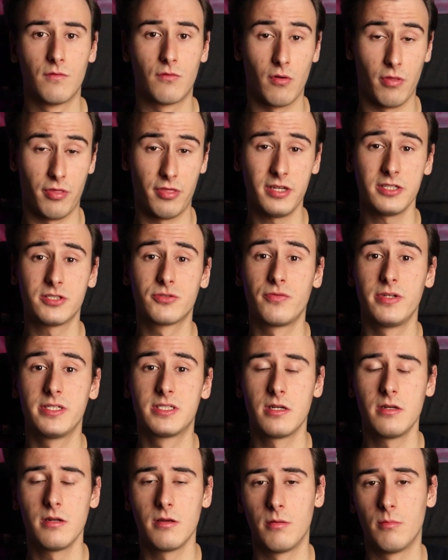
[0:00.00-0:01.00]
For this
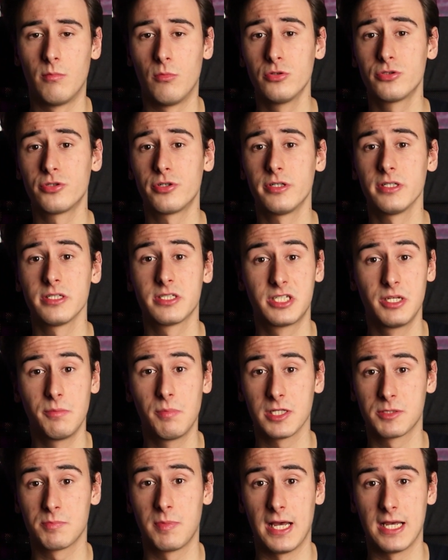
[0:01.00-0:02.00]
reason, modern C++
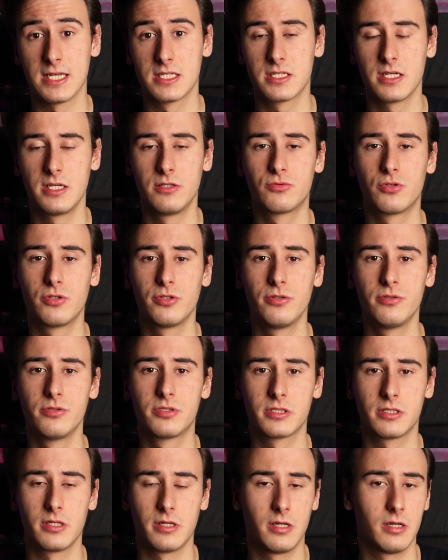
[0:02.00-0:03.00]

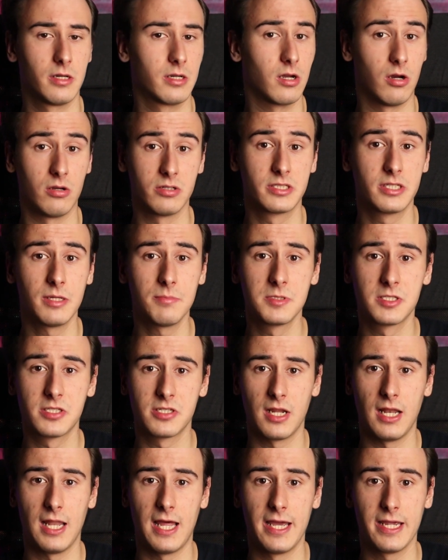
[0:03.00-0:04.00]
introduced
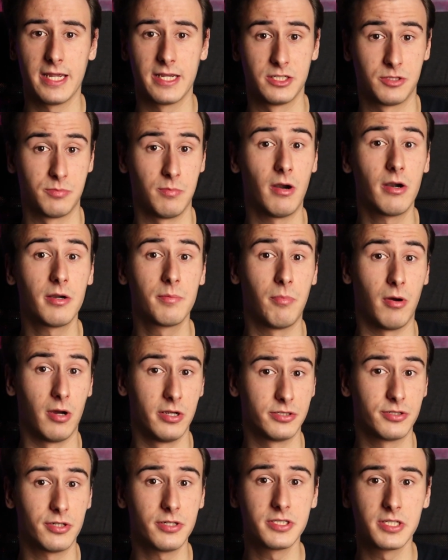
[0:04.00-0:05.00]
concepts like smart
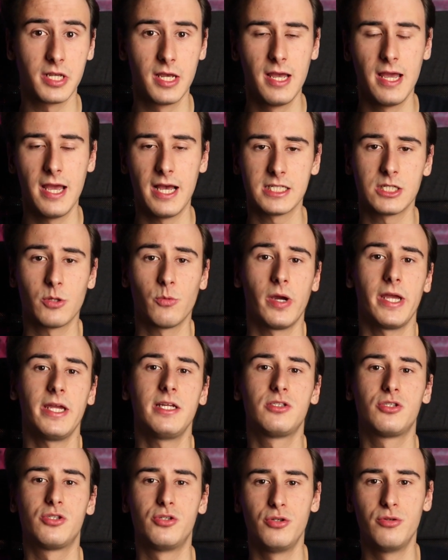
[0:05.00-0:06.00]
pointers as a
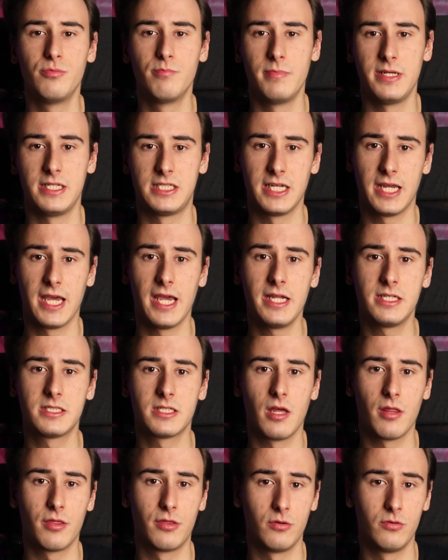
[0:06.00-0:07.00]
way to
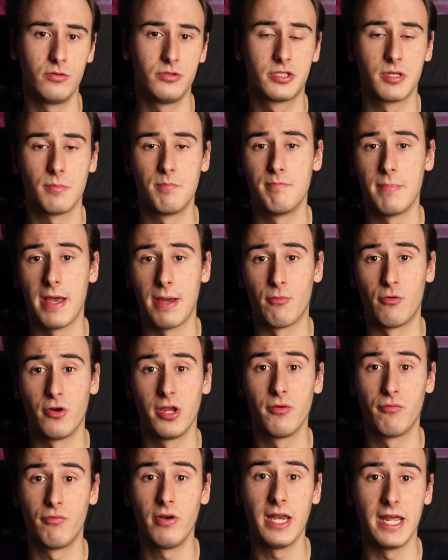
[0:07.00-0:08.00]
mitigate those
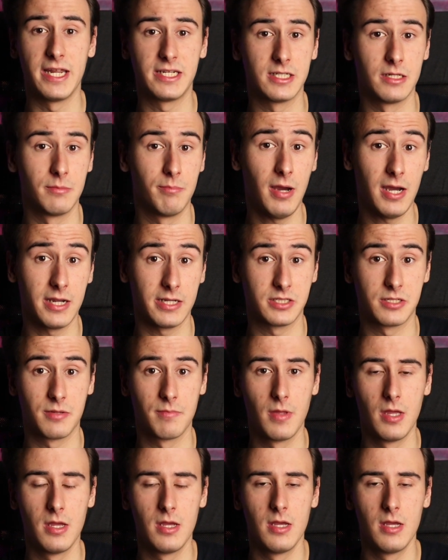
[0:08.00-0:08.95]
memory-related bugs.